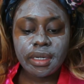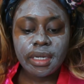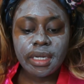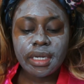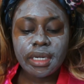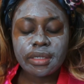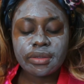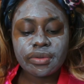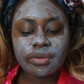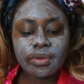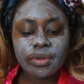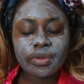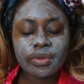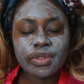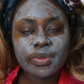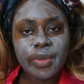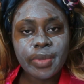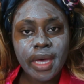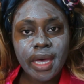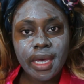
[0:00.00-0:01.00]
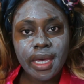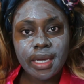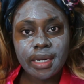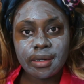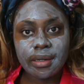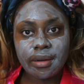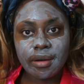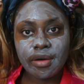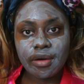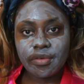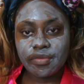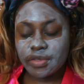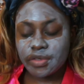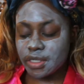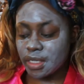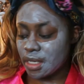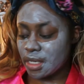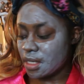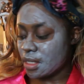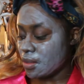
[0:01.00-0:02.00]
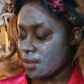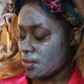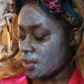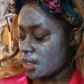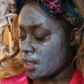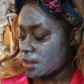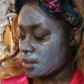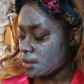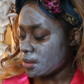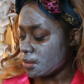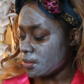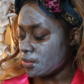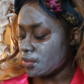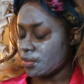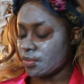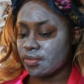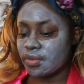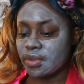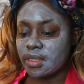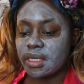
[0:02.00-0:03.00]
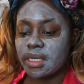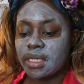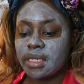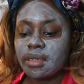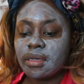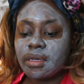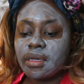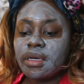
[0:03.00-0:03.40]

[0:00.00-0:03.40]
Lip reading: add oils back in after anyway, so I'm not really